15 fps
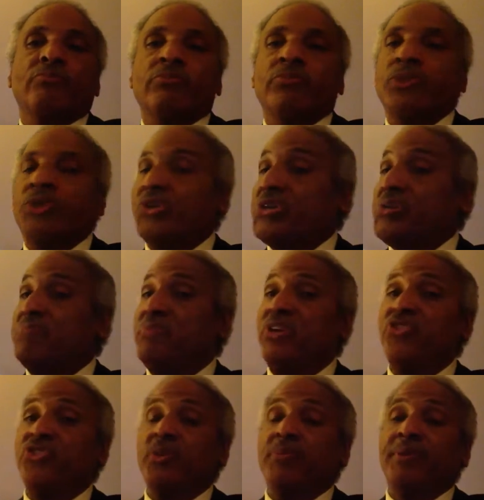it could be
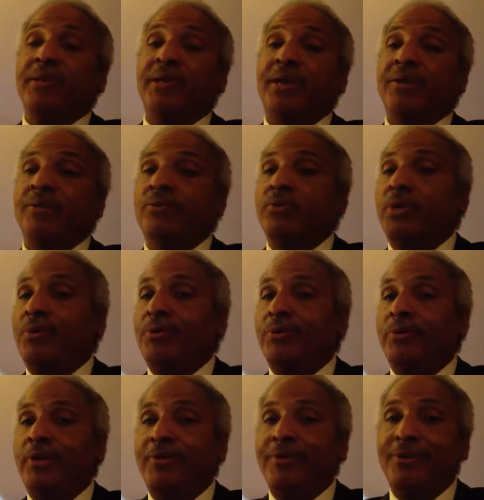something like, well, we're
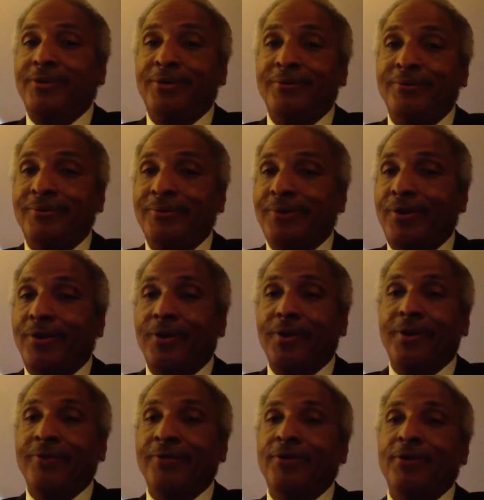never home, hardly
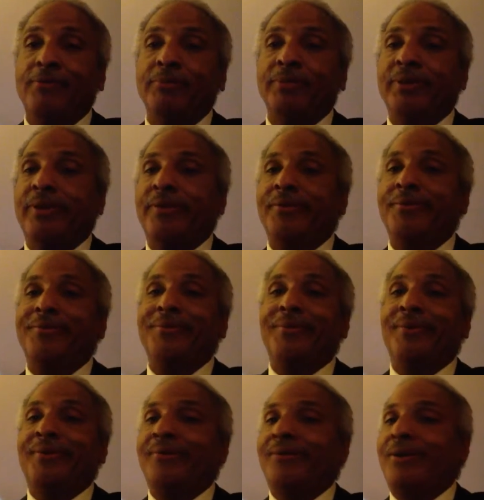ever home together.
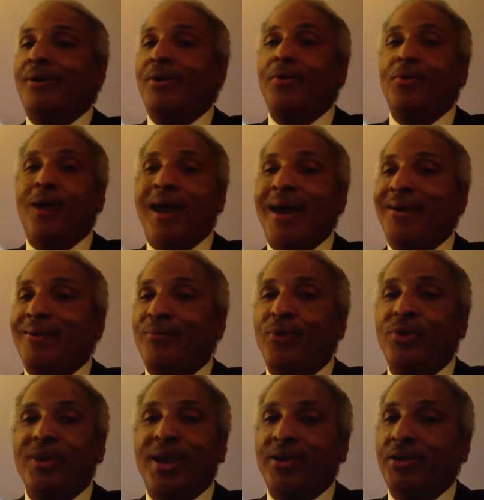We're
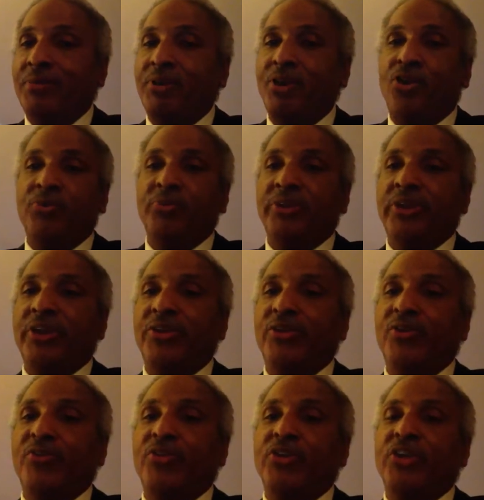not going to be home together
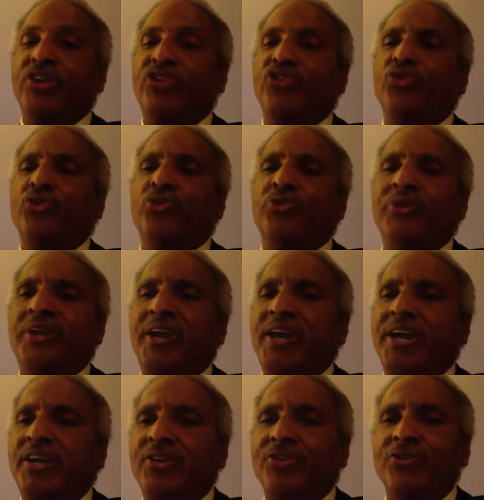over the next 2 or 3
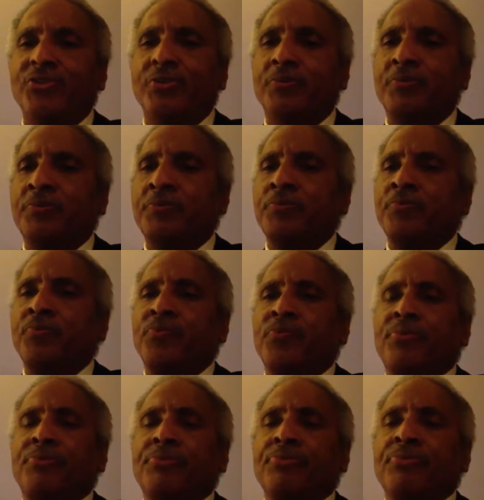days, and
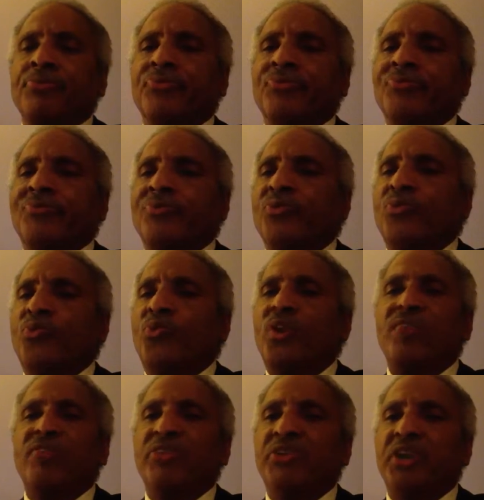
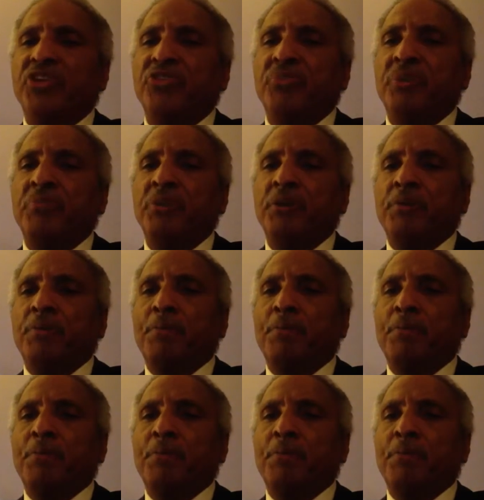whatever the case may be.